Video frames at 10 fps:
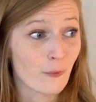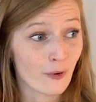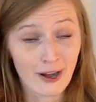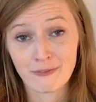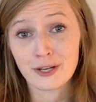
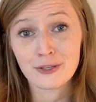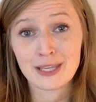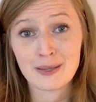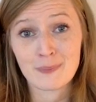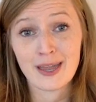wherever you
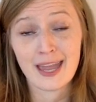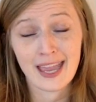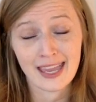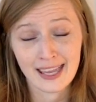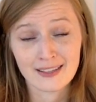keep it
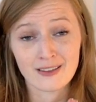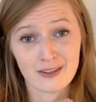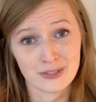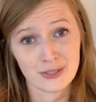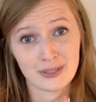and
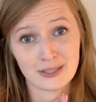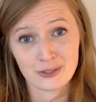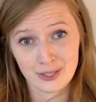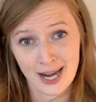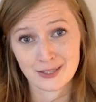also in the
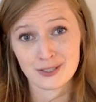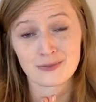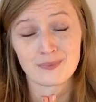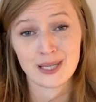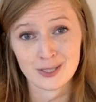
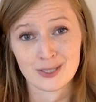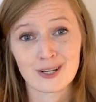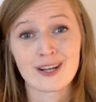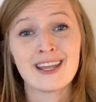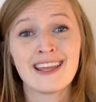trash. Make
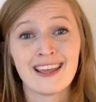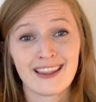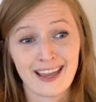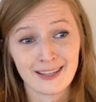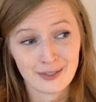sure
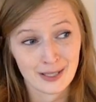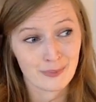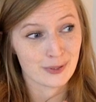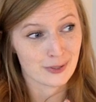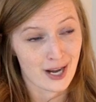that you
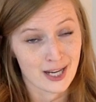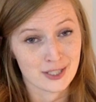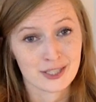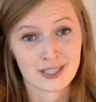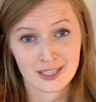keep your
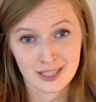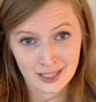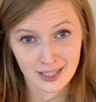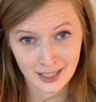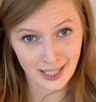trash
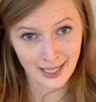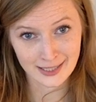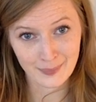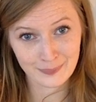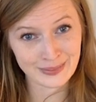
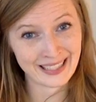locked up.